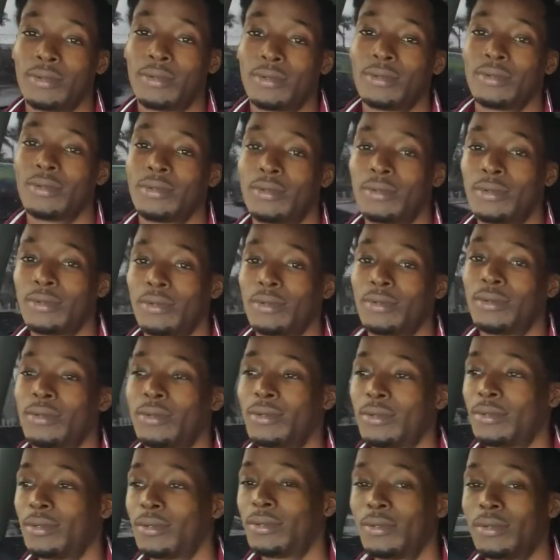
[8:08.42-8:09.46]

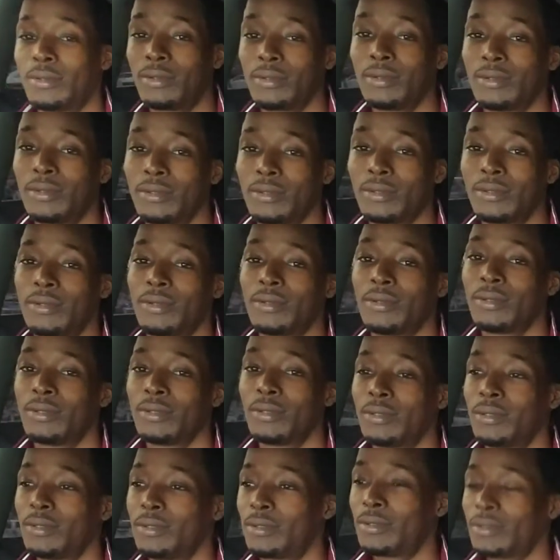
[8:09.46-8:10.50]

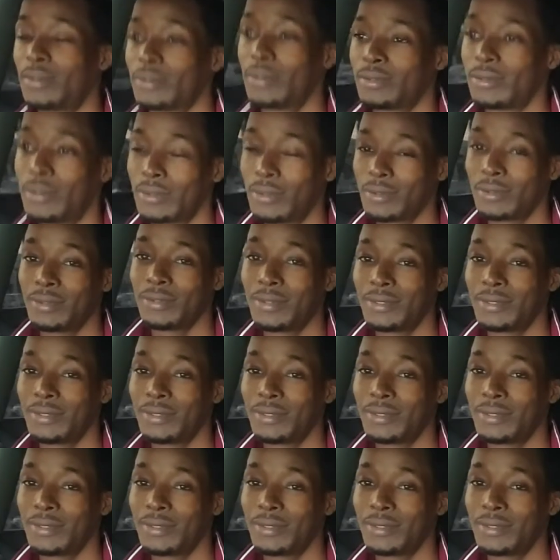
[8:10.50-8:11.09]
(not speaking)